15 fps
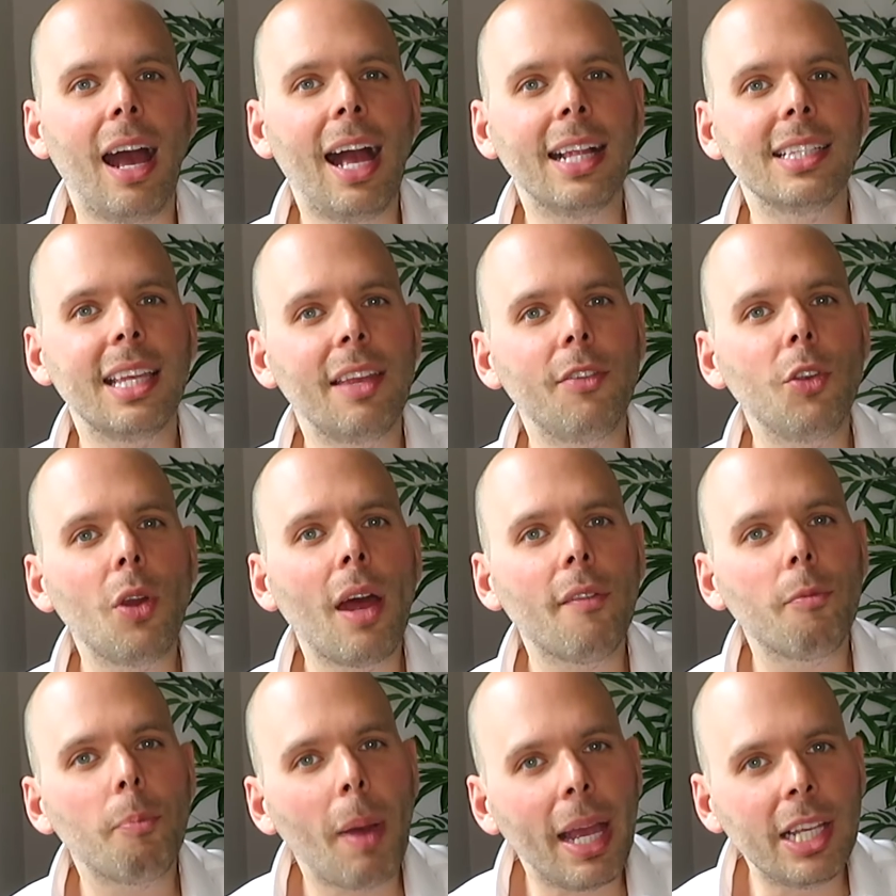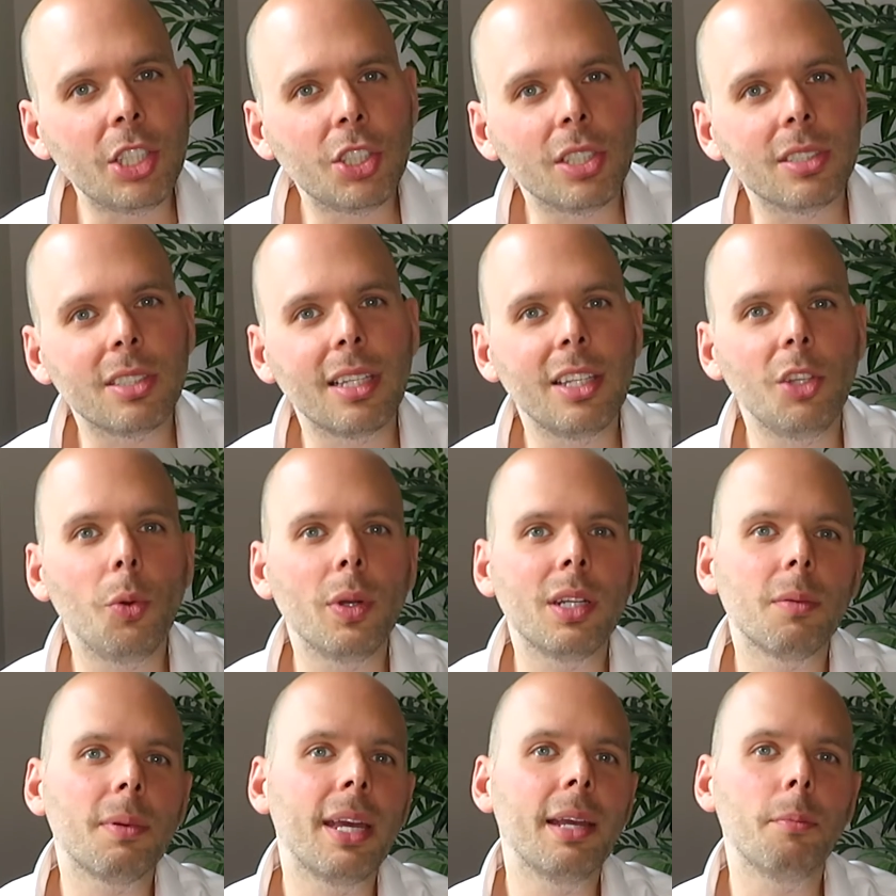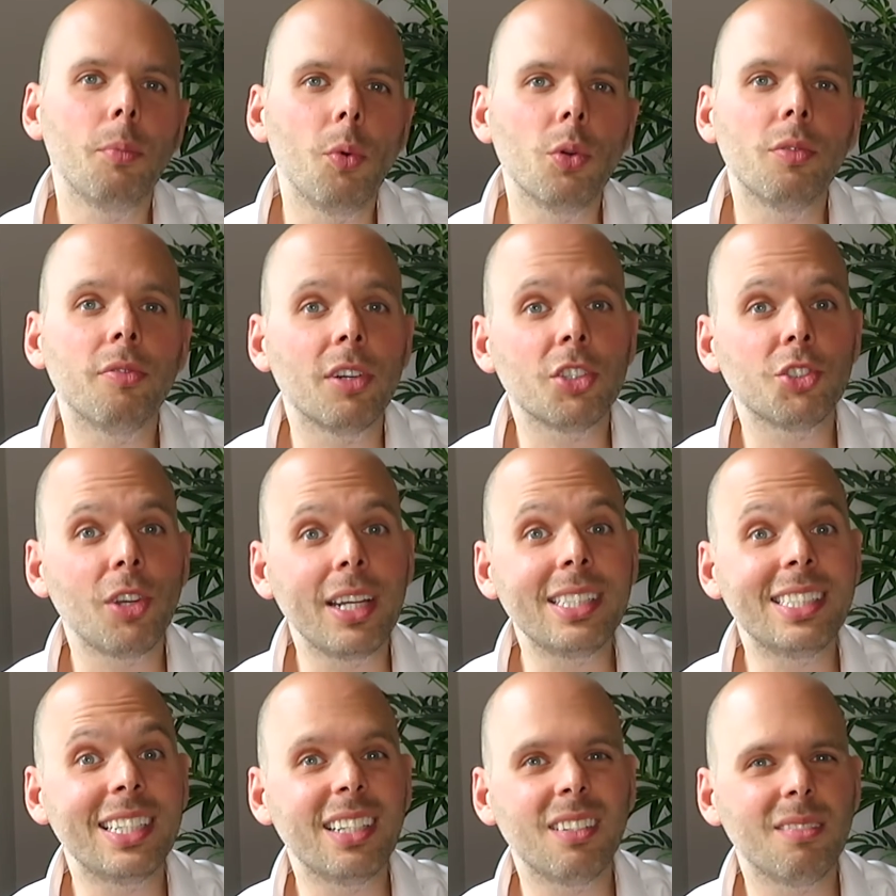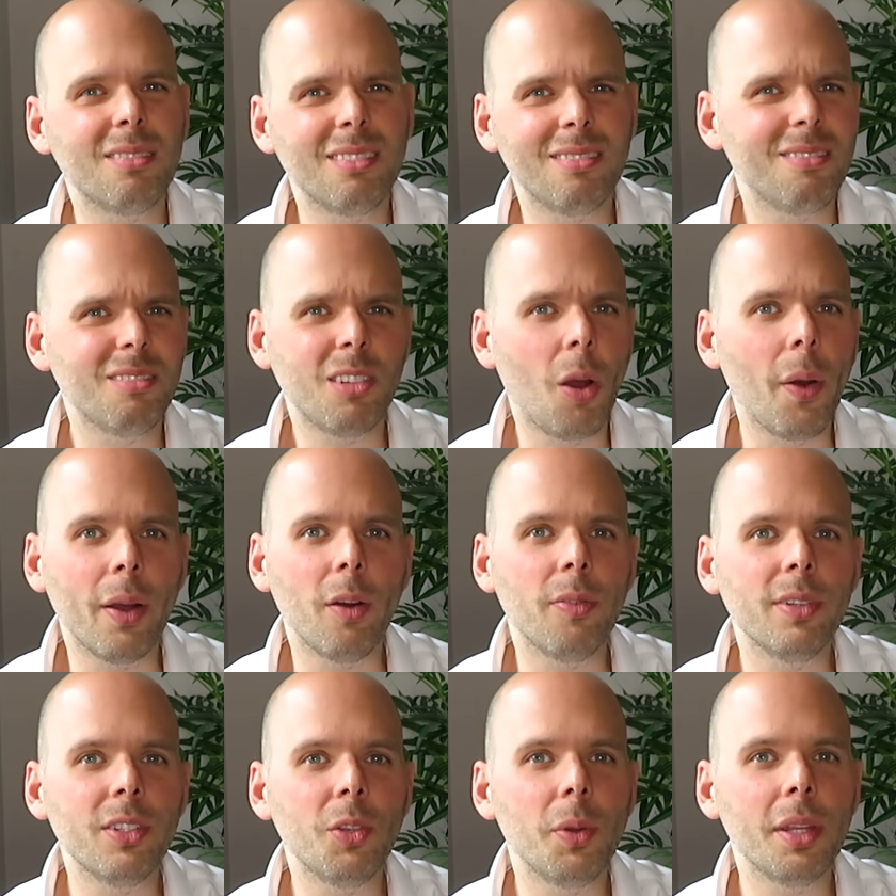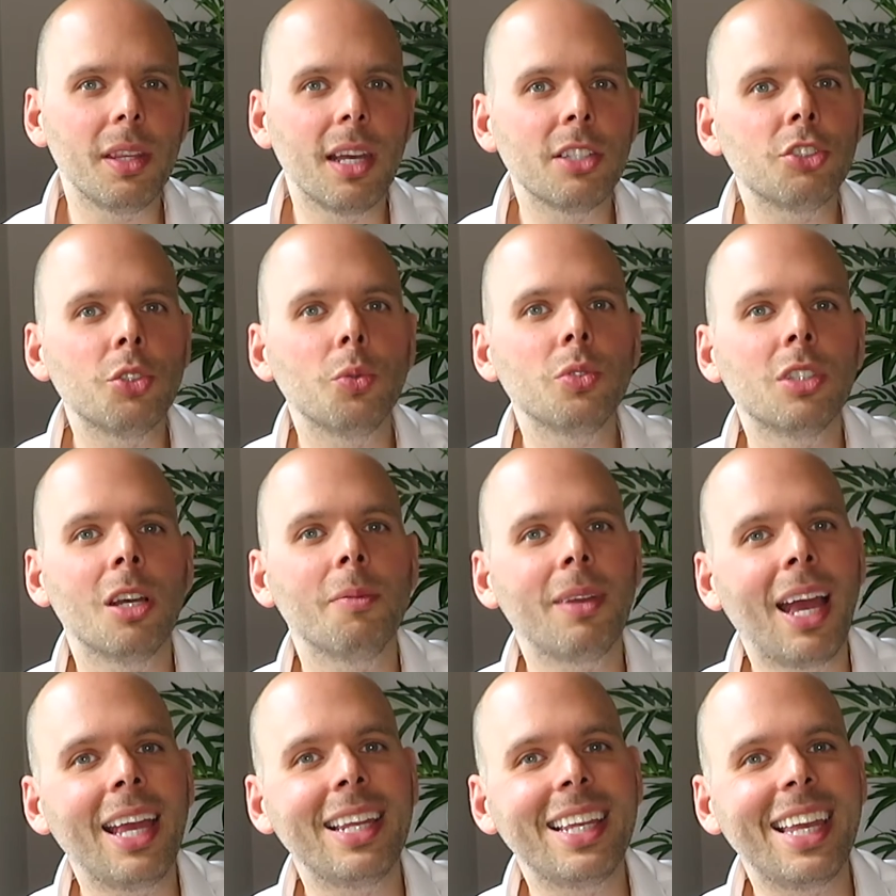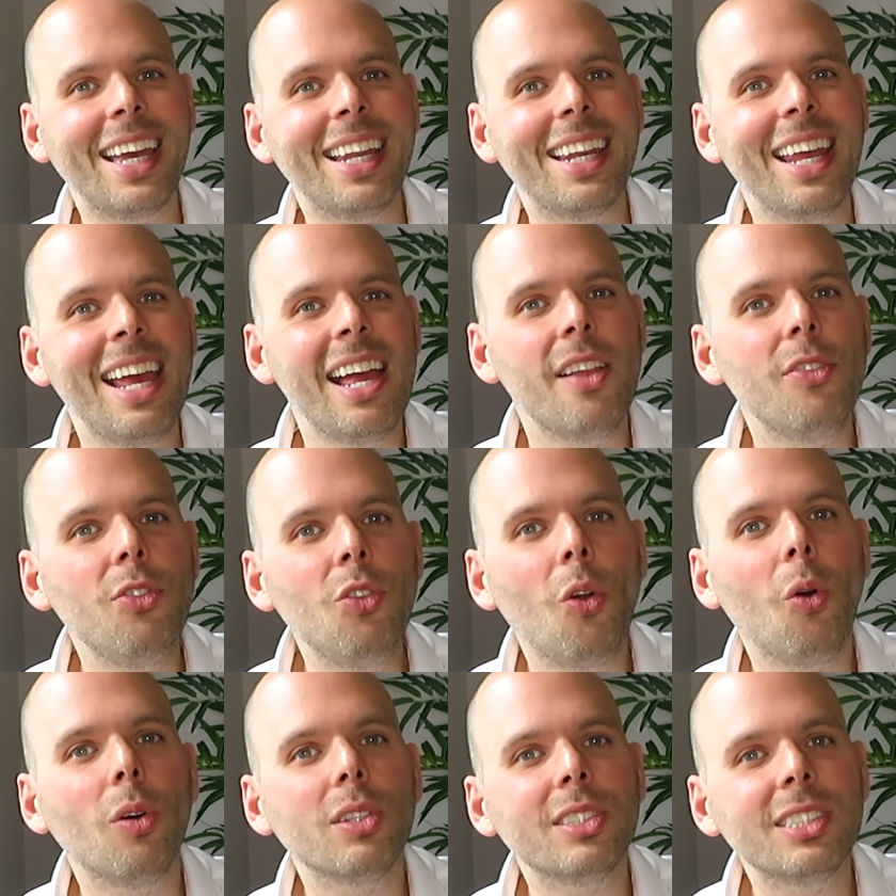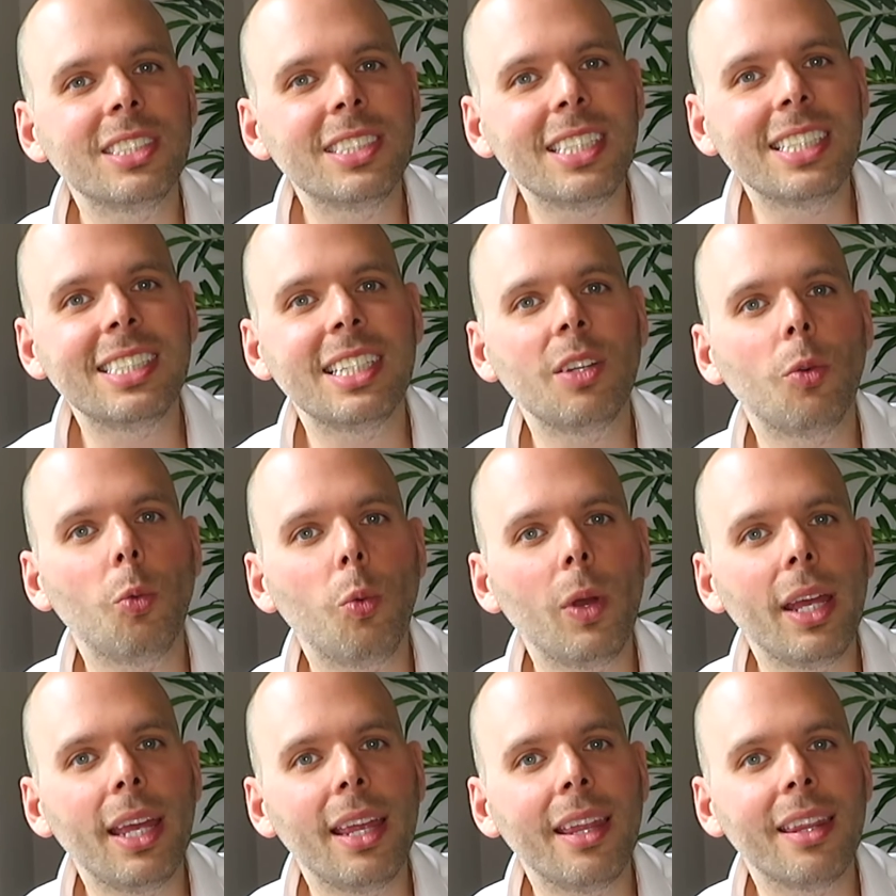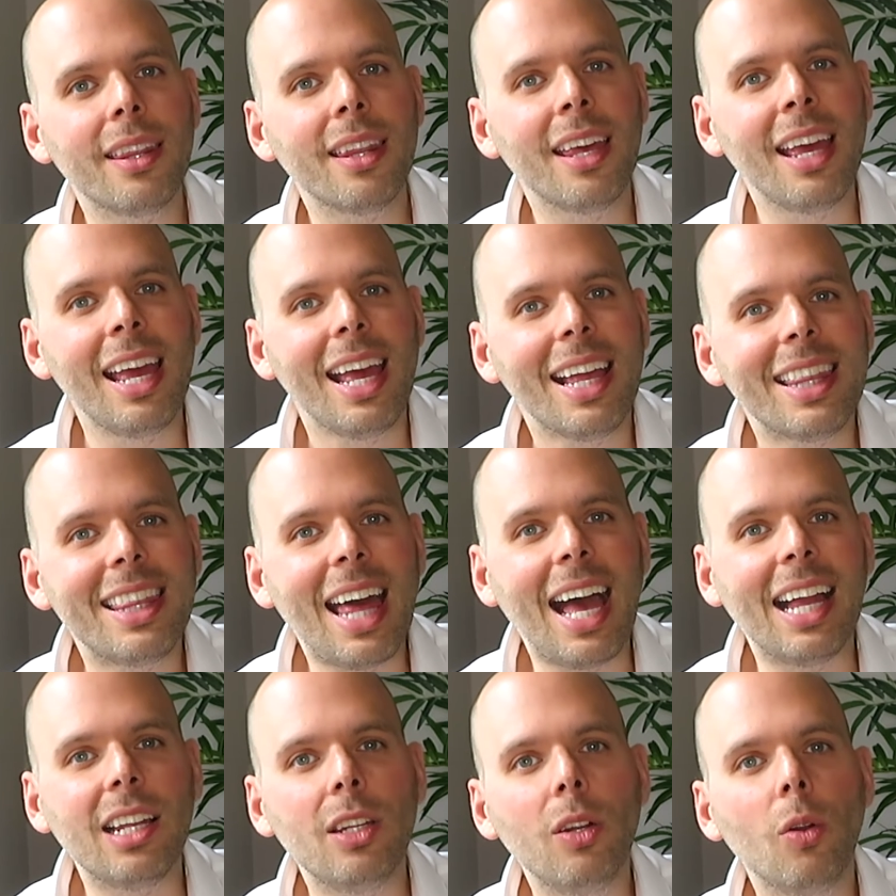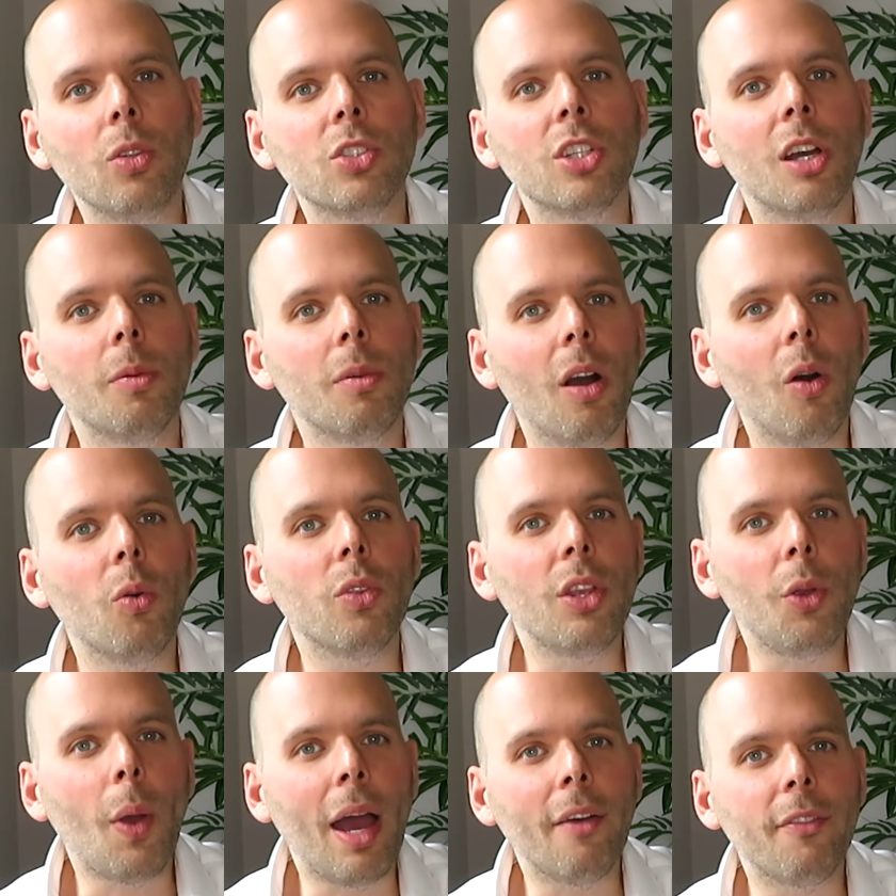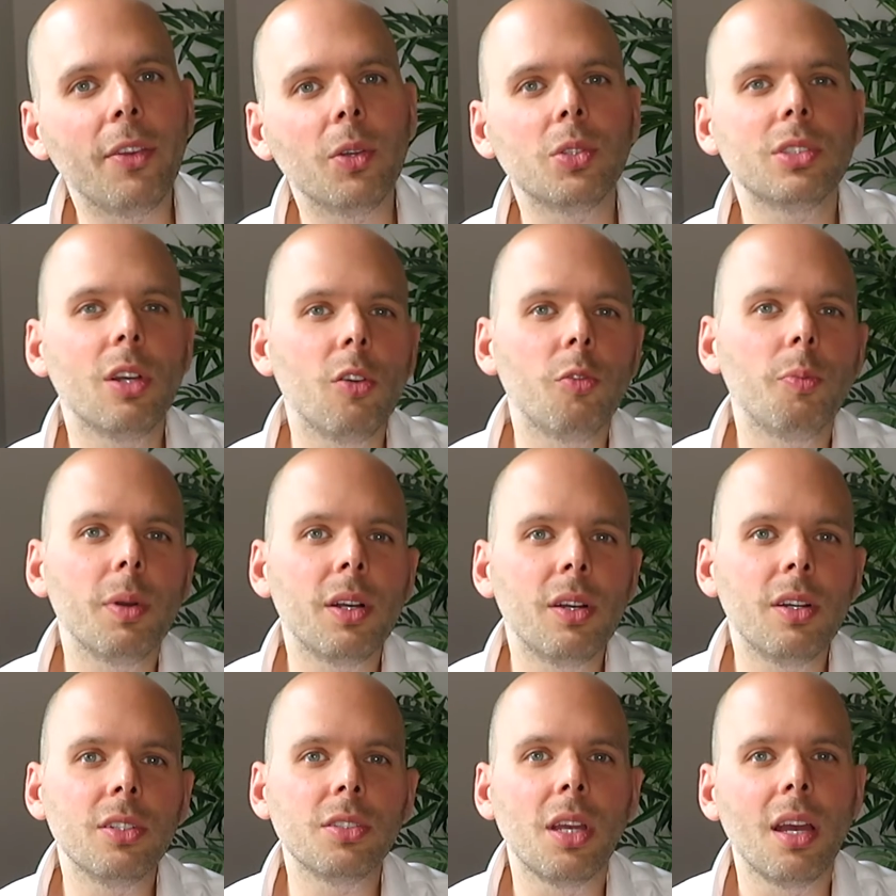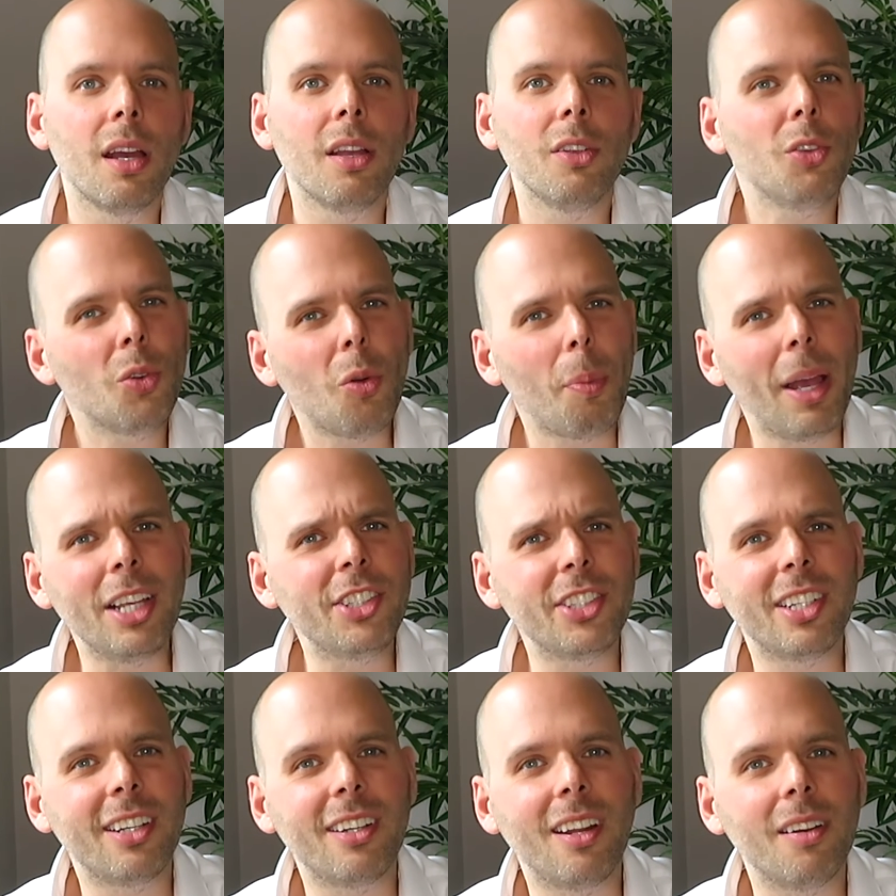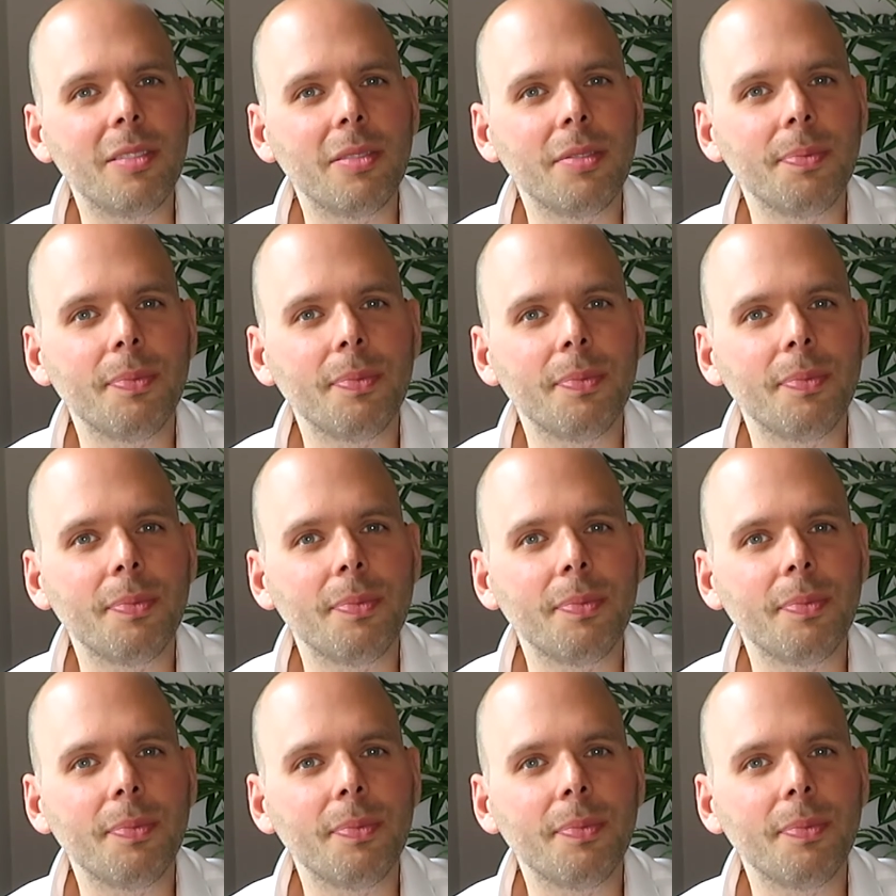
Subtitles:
And if you don't have patience, you end up getting bored and frustrated and going off and doing that short-term gain again, not sitting with that long-term goal that you have for yourself because you're not patient enough.